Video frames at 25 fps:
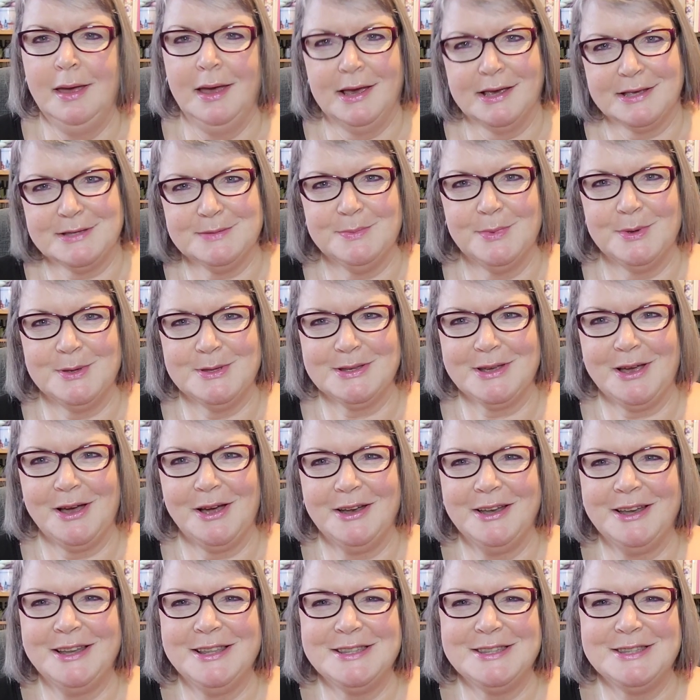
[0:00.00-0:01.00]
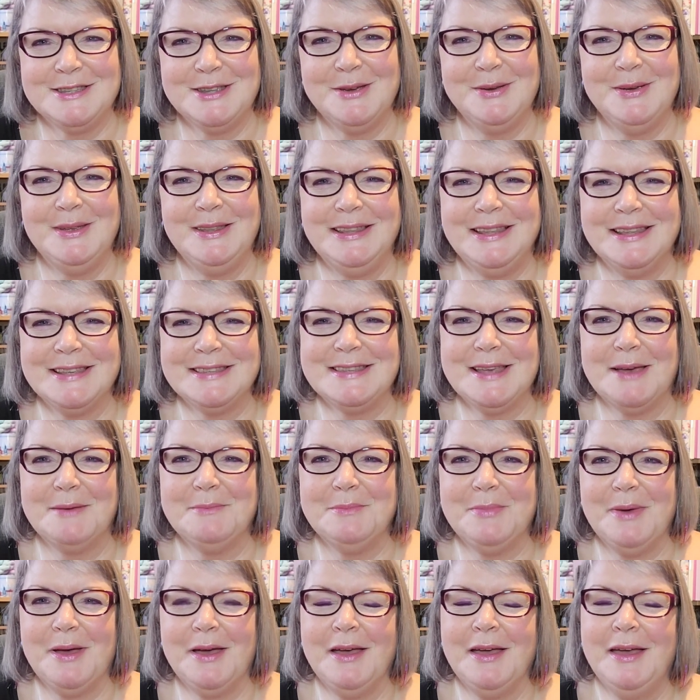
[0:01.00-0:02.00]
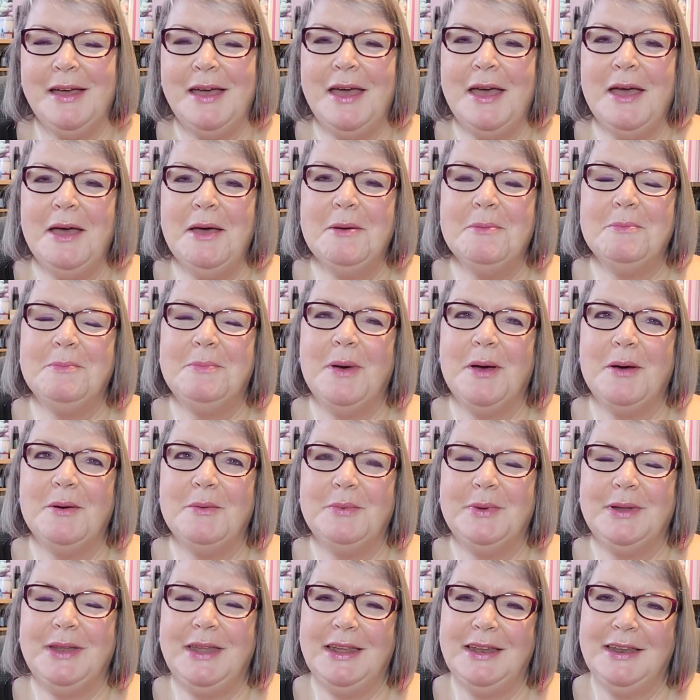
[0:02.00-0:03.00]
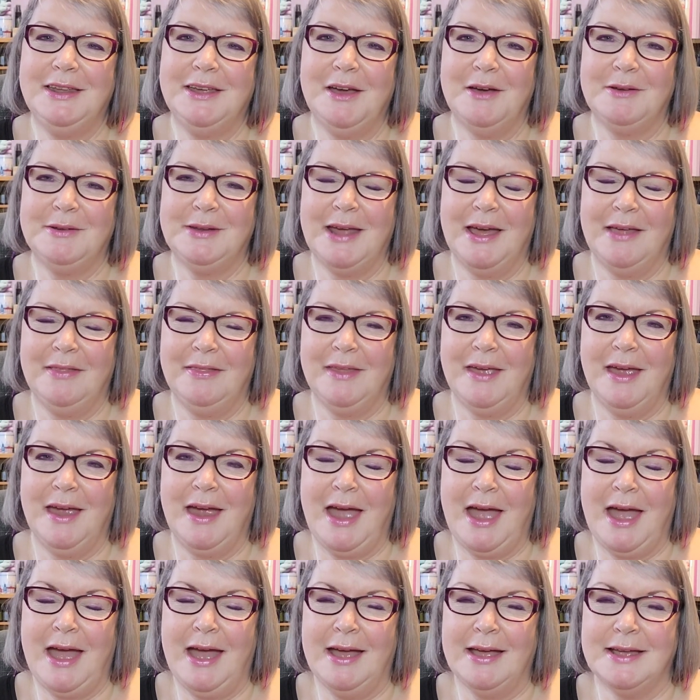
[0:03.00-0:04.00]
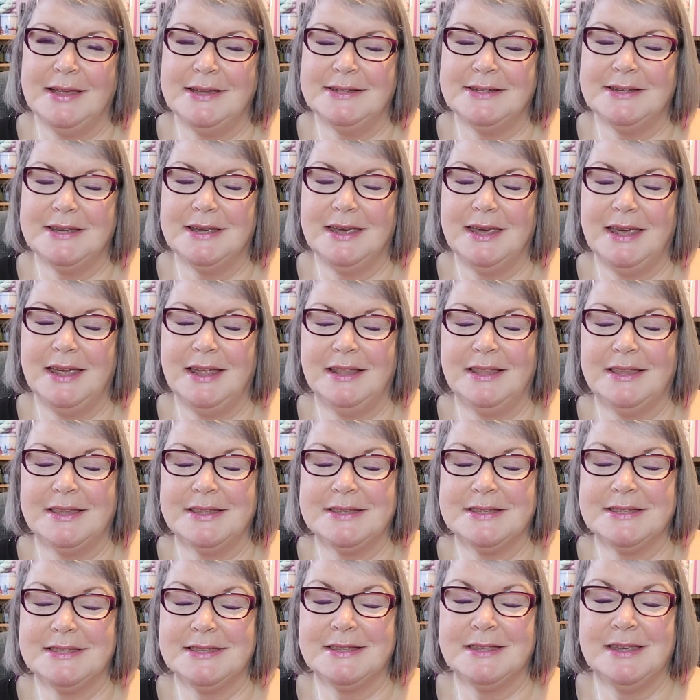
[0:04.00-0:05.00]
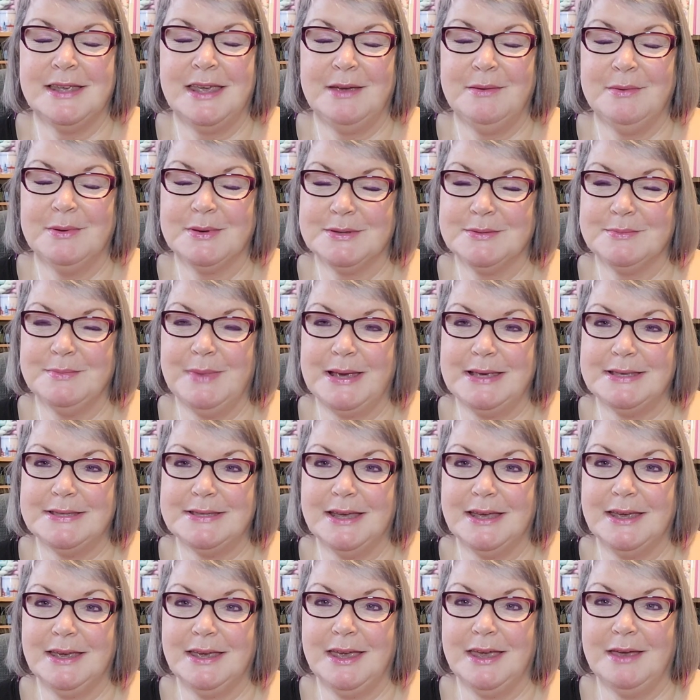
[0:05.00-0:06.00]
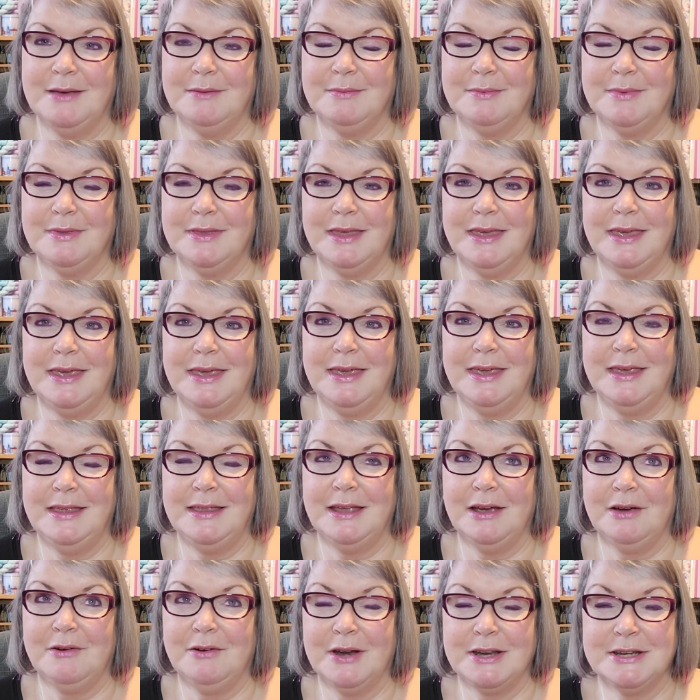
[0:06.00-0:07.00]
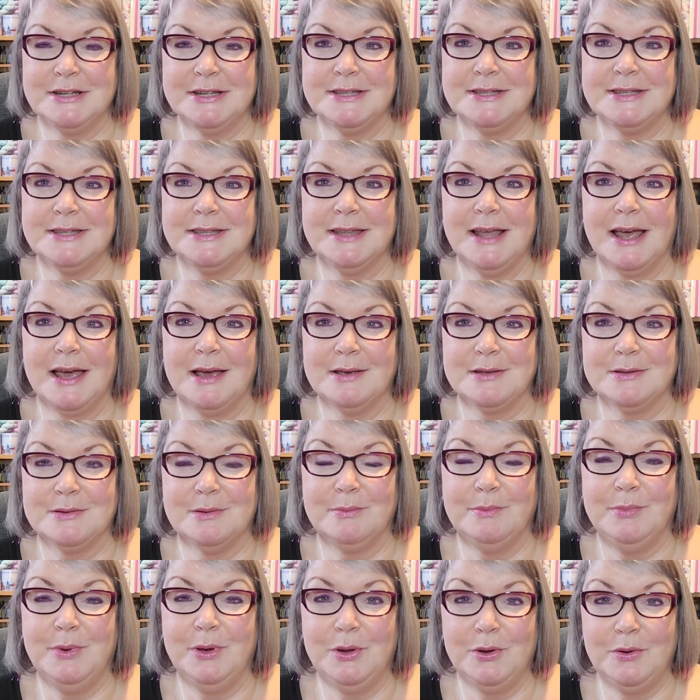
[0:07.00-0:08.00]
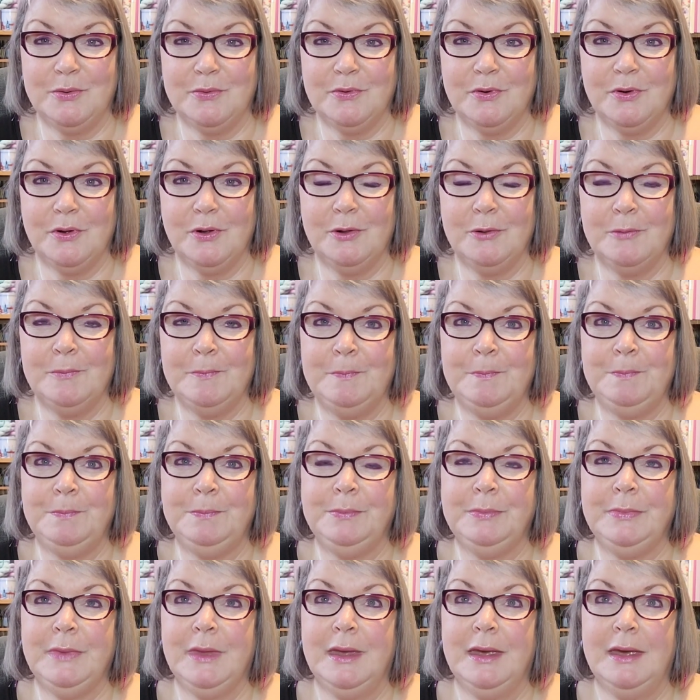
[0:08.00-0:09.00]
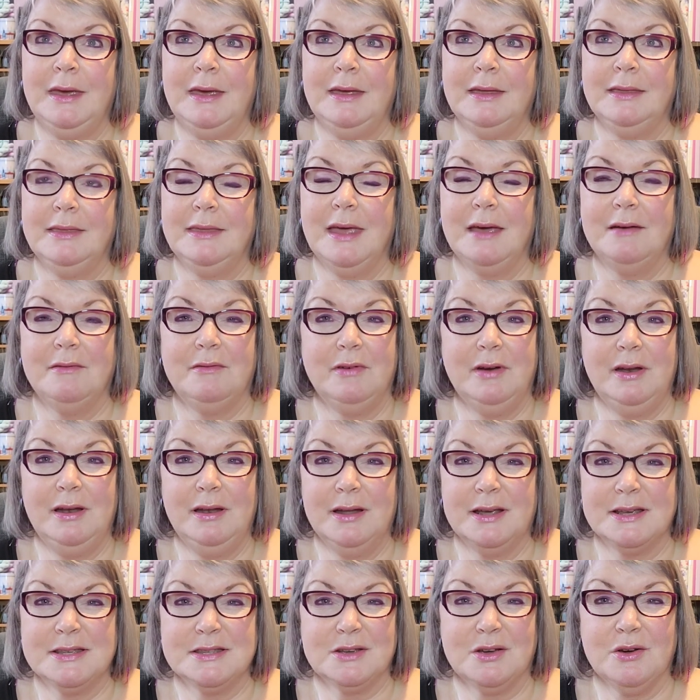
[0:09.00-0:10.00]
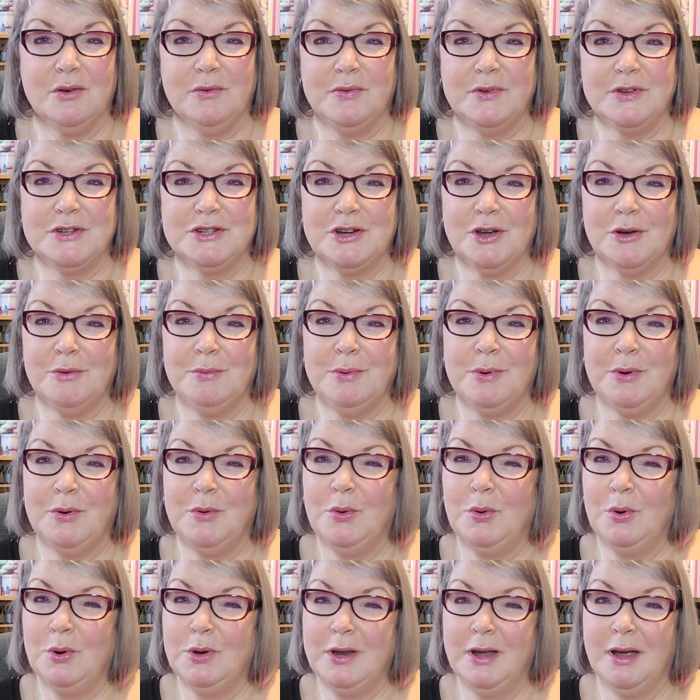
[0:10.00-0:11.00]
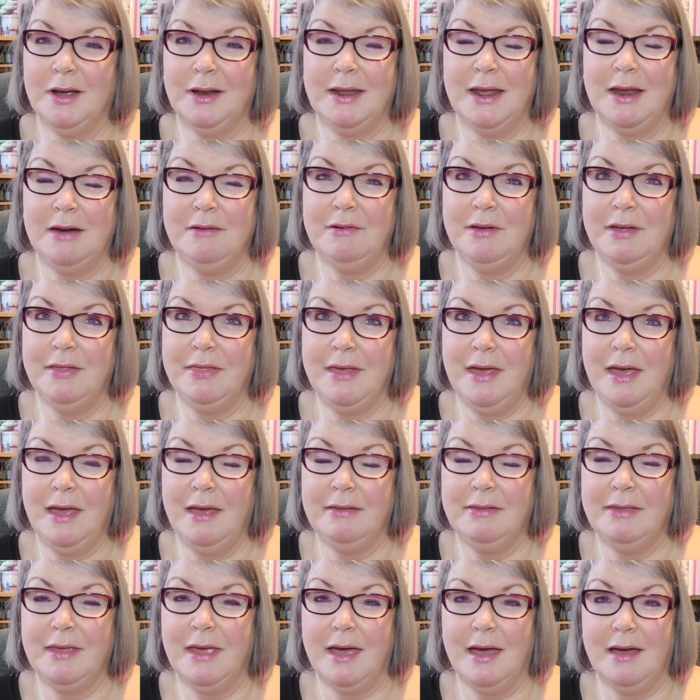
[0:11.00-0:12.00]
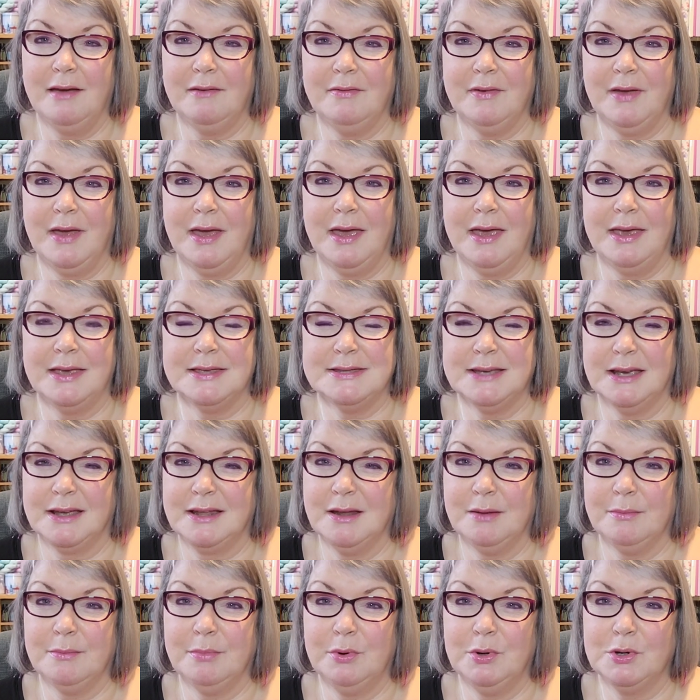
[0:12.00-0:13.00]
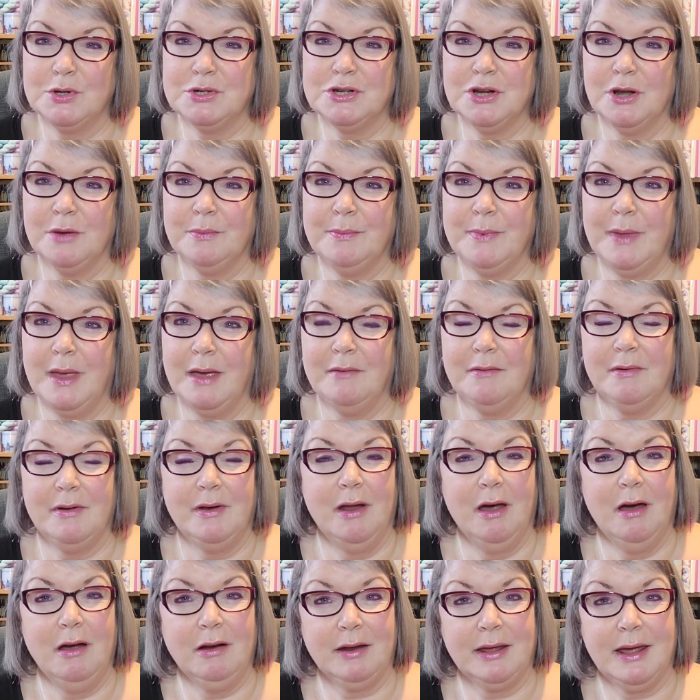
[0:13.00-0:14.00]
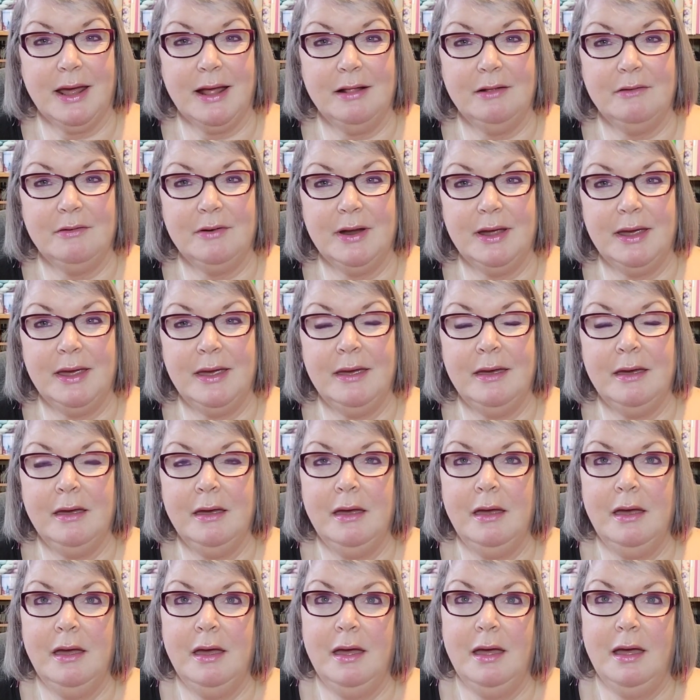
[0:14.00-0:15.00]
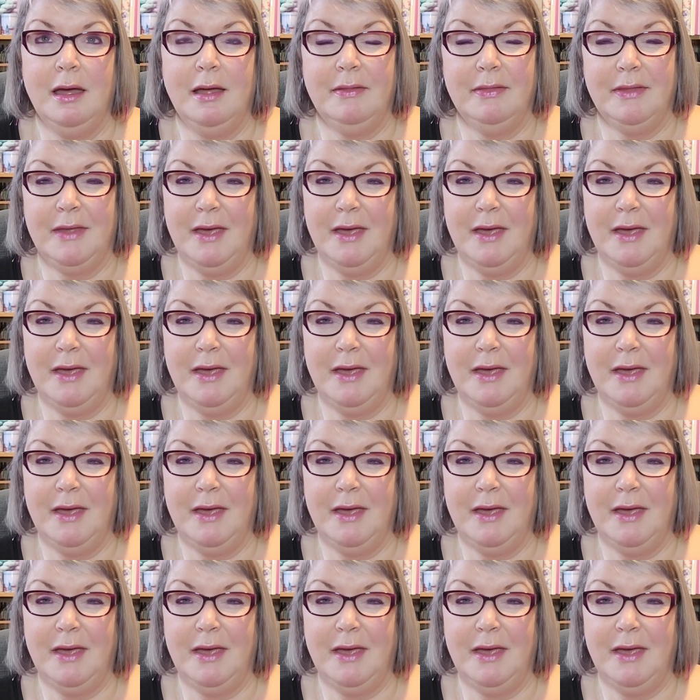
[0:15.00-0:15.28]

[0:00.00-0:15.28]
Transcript: as most gardens do in December, but we did go down there and it was amazing. The decorations in the house were beautiful. They have a really nice coffee shop and courtyard area there. They have a secondhand bookshop, they have an art gallery, and